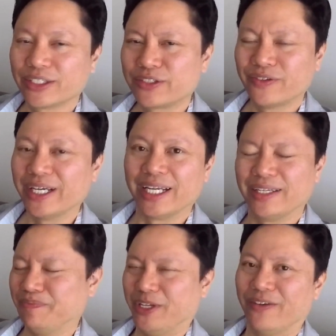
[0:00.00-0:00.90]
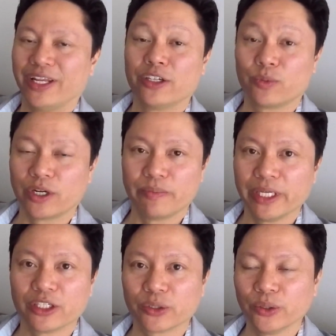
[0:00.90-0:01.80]
funny. They just want to be
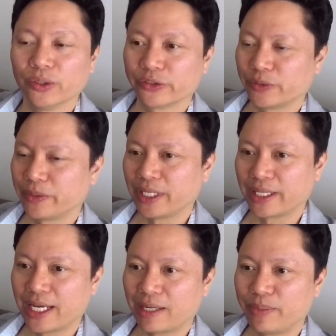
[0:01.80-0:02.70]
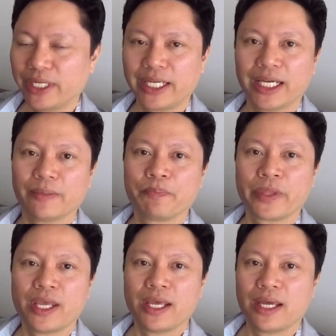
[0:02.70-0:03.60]
a troll or something like that. But again,
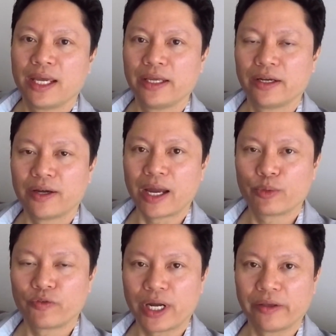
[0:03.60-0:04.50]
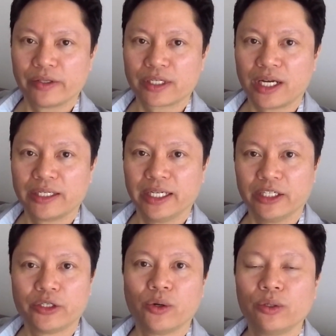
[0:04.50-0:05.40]
I'm providing this
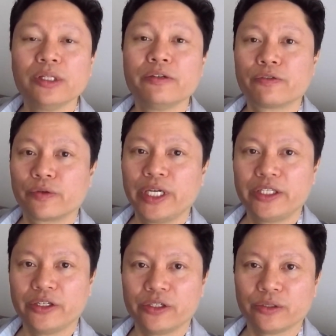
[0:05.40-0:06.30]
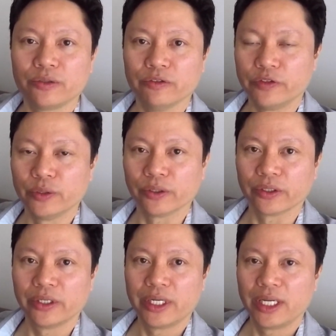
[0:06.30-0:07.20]
content totally free to you, the
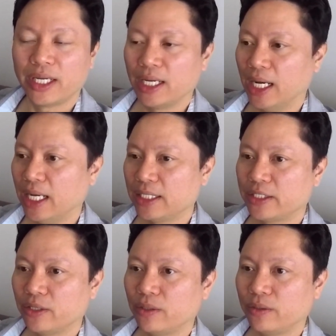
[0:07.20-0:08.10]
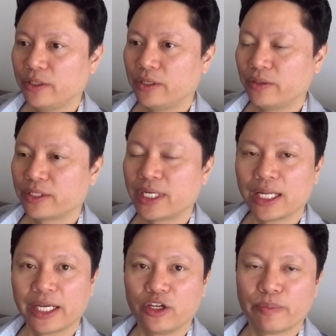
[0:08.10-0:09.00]
viewer. So, it's
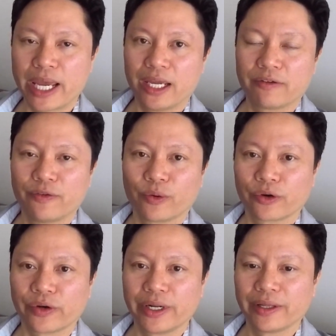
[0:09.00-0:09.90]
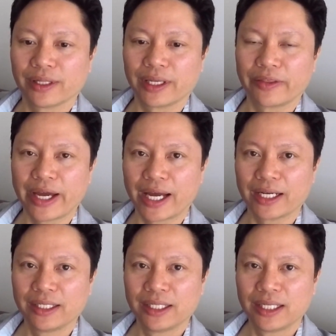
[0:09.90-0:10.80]
not like you're paying for it or anything like
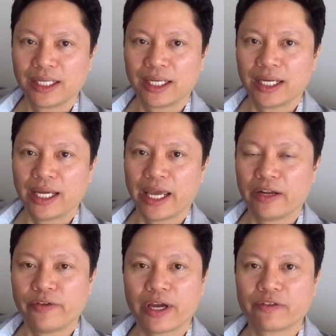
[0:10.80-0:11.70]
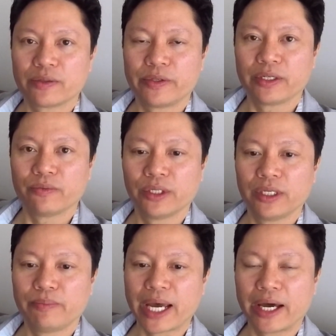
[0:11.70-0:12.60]
that. And if you have something
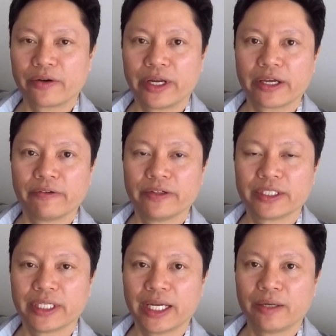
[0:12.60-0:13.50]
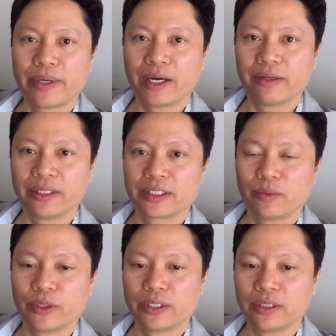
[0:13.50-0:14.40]
really bad or negative to say about
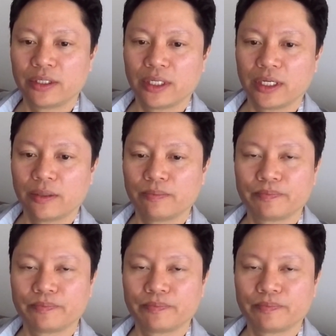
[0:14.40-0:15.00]
someone, I